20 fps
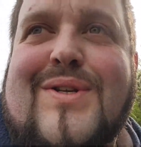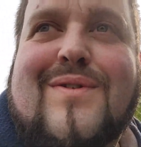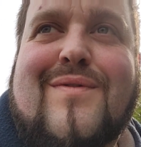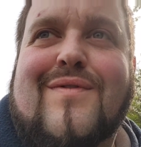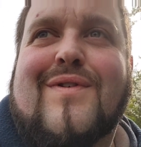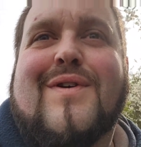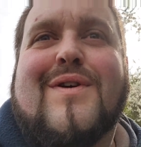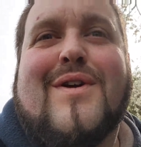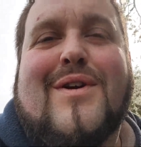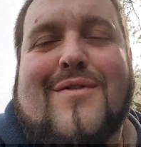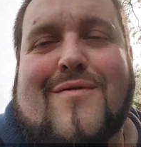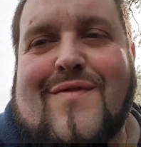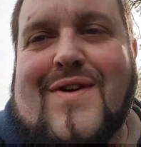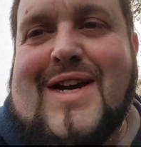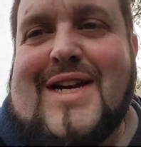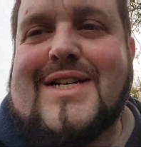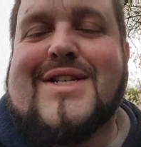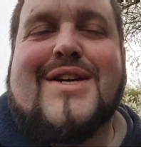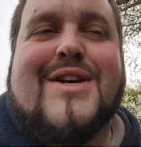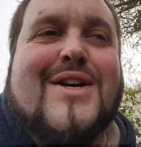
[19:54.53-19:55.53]
of
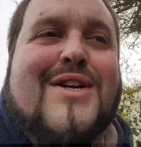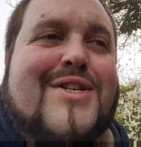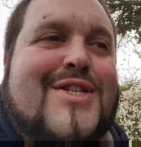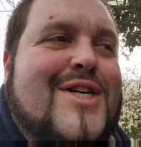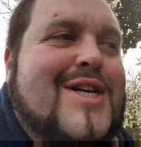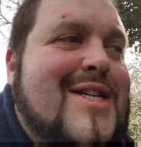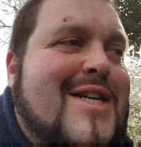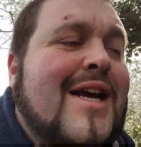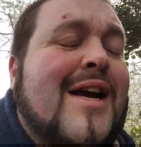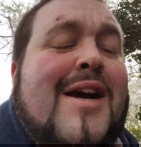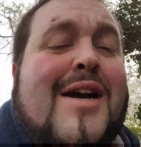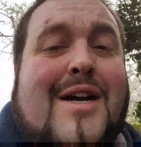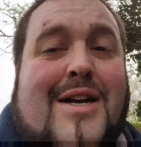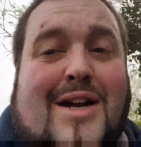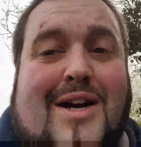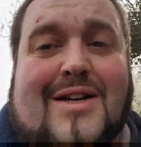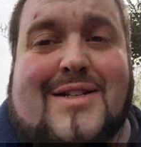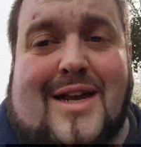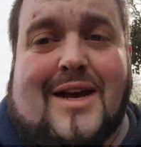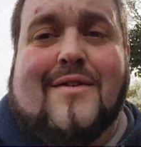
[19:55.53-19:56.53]
researches.
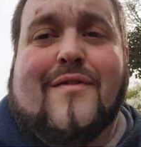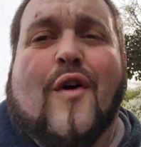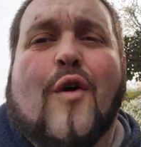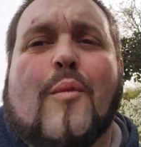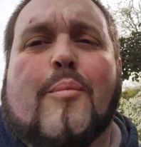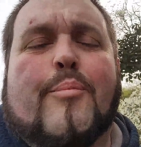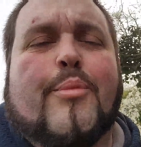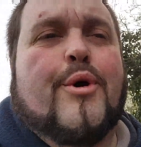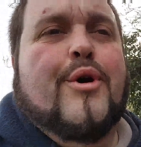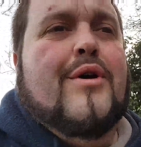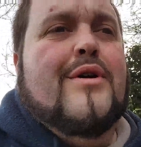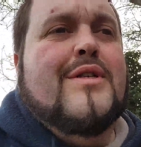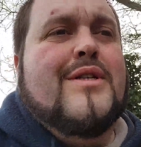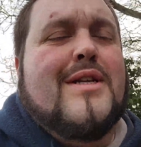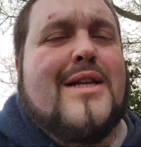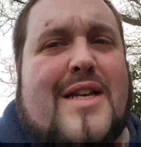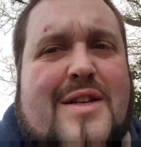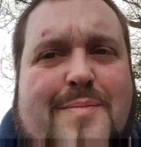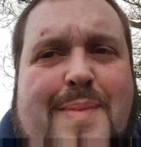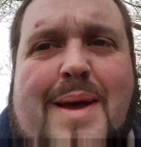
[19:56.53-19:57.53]
Like I say, I've got
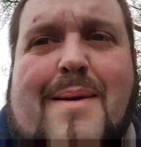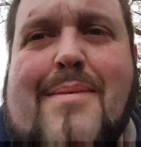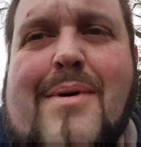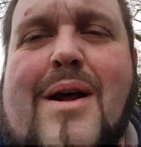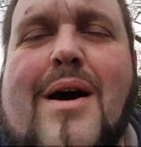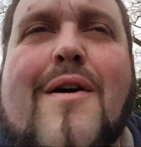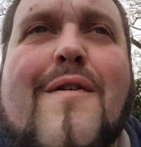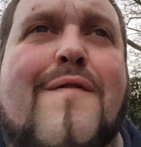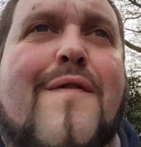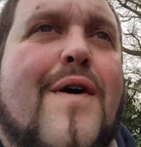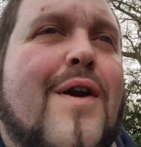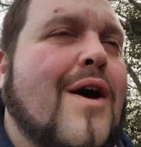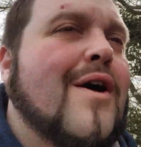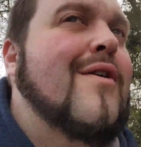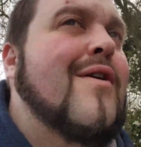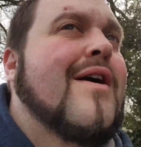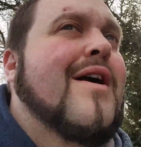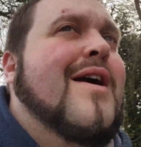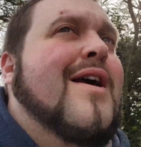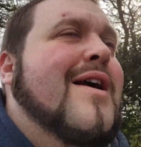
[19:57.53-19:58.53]
books. There's people that I
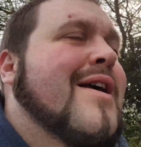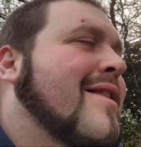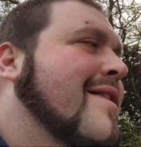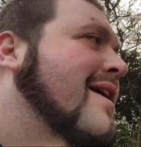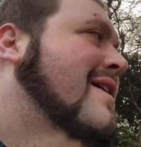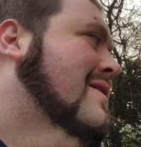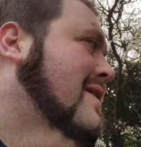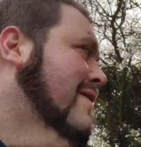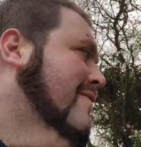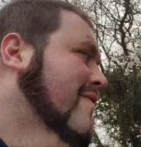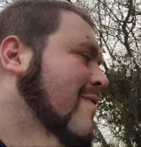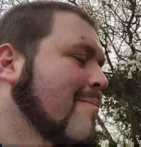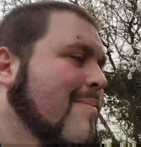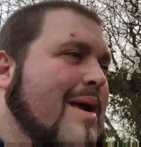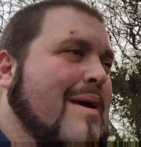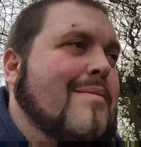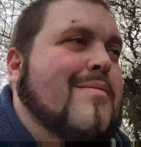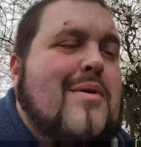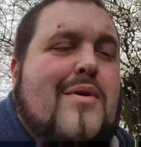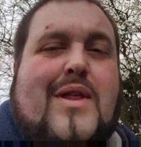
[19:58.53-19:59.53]
follow. There's even
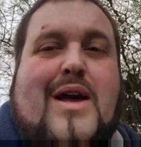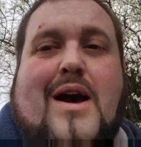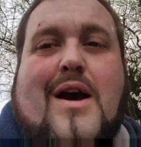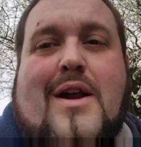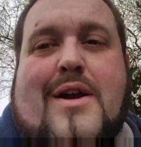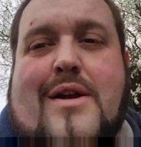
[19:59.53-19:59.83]
people that I